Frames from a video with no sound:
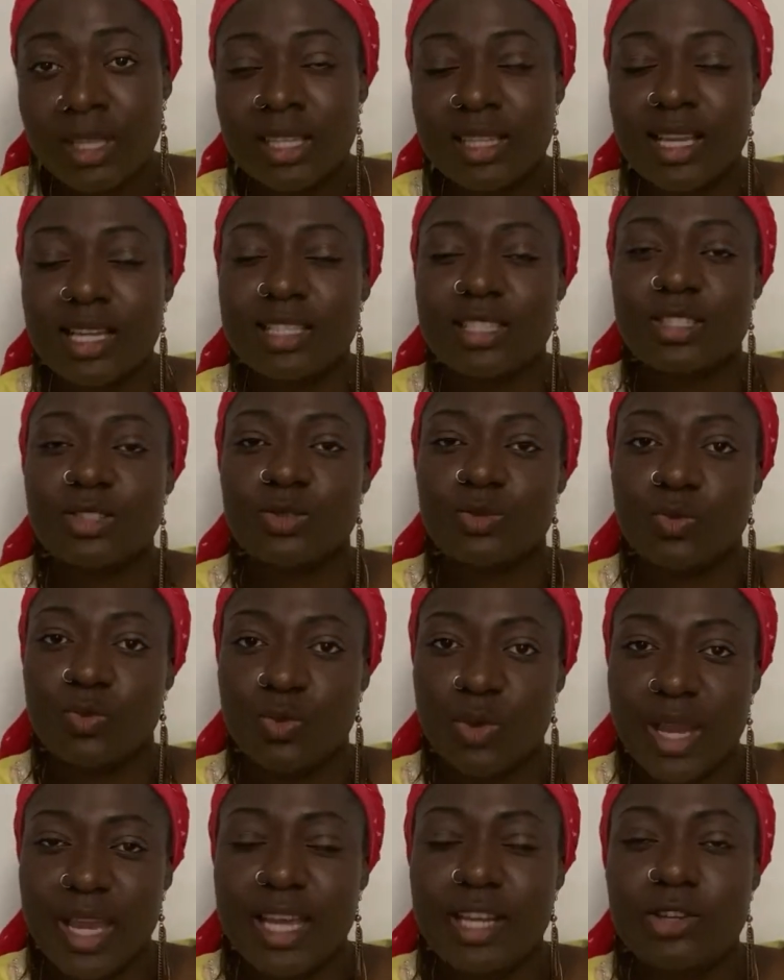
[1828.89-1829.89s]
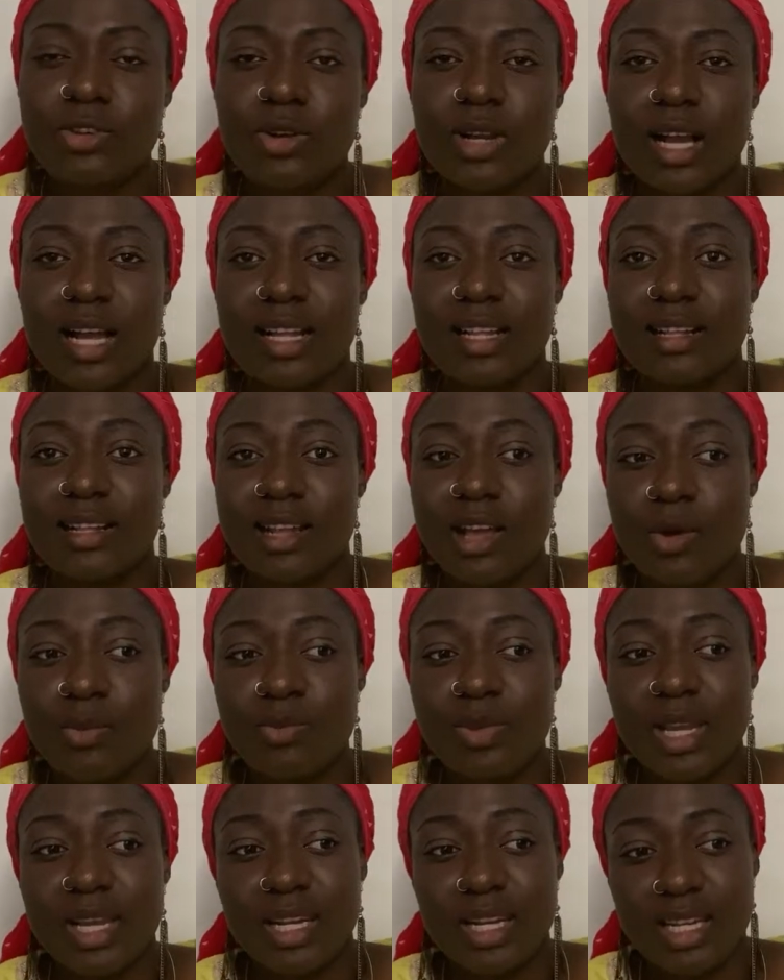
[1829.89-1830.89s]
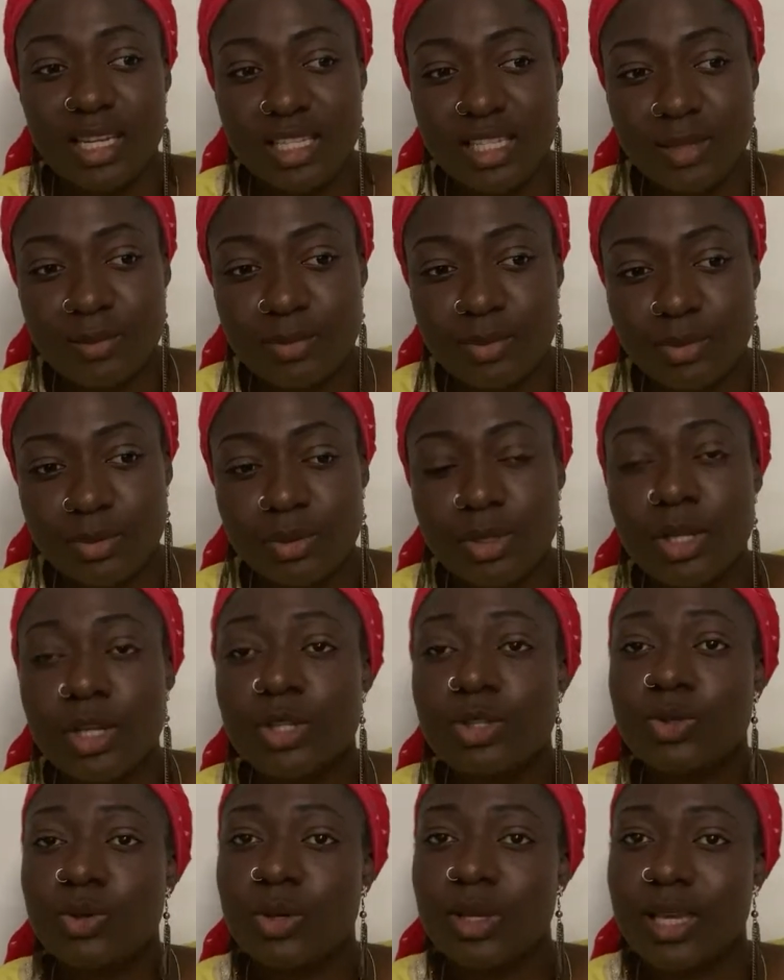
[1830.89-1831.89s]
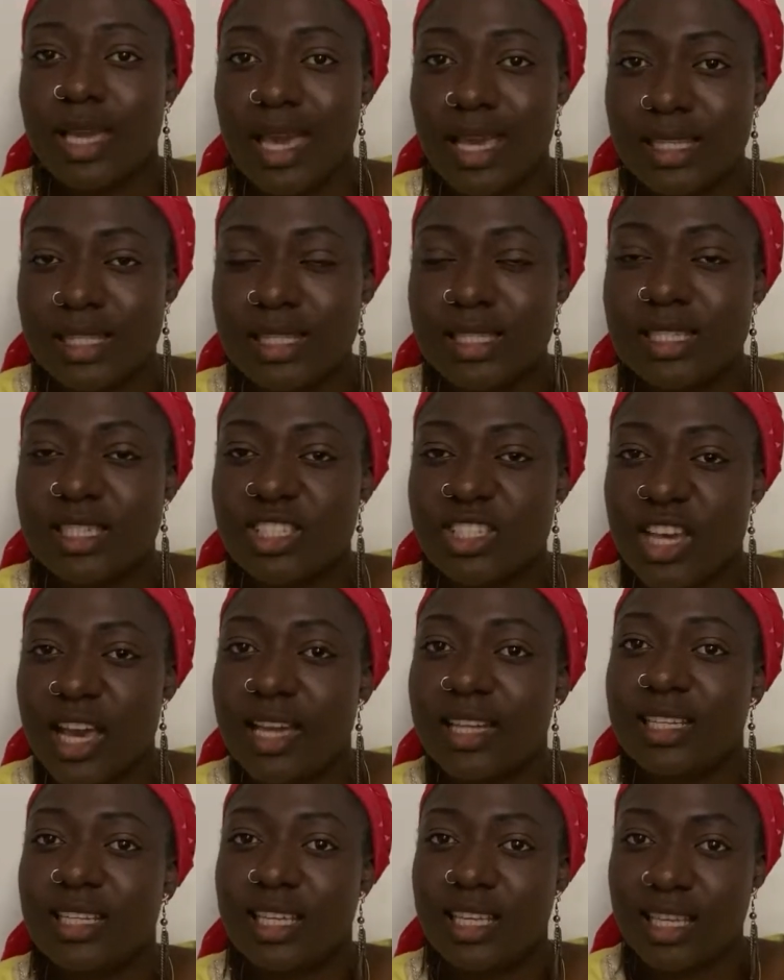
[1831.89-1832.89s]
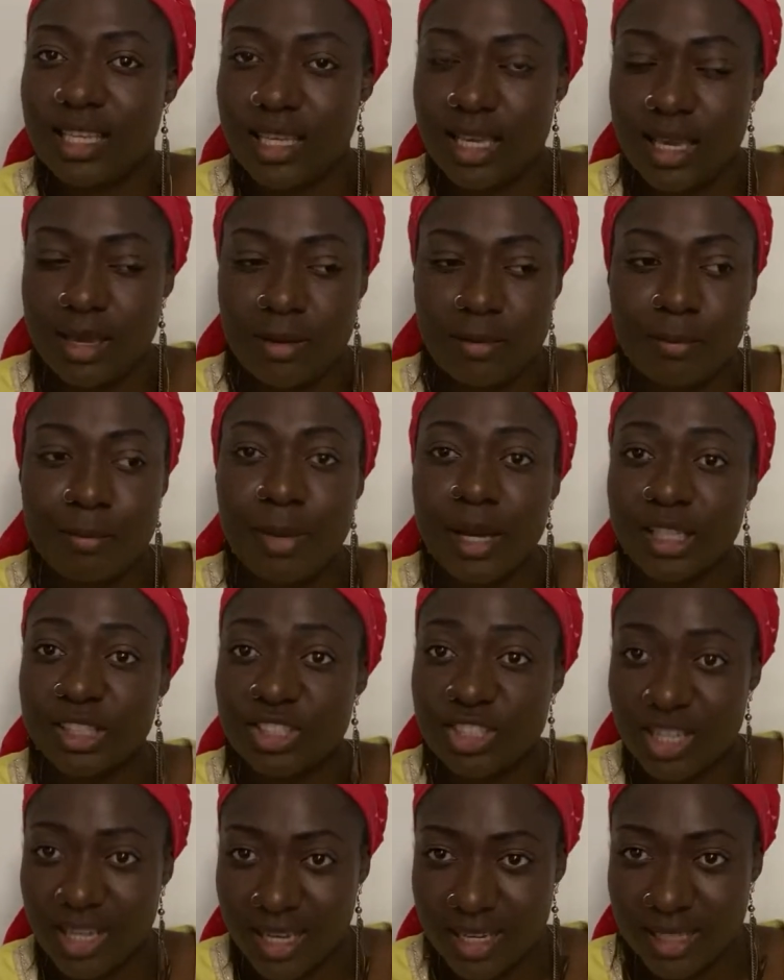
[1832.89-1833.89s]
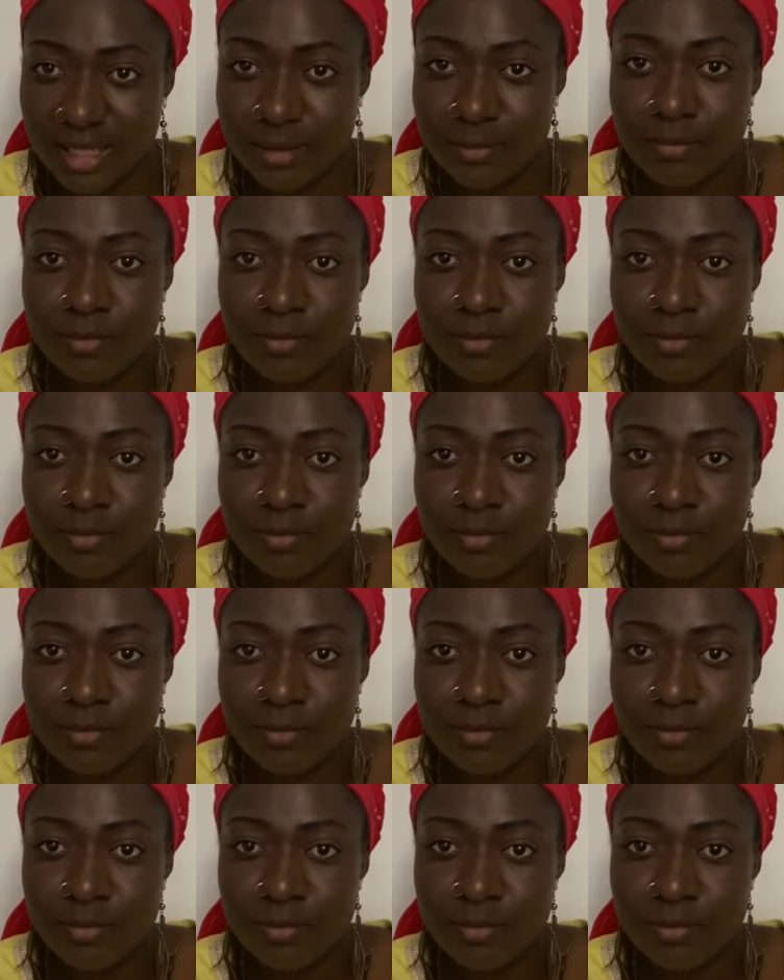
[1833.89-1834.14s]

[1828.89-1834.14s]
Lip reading: That is when you can now be eligible to get child care per child.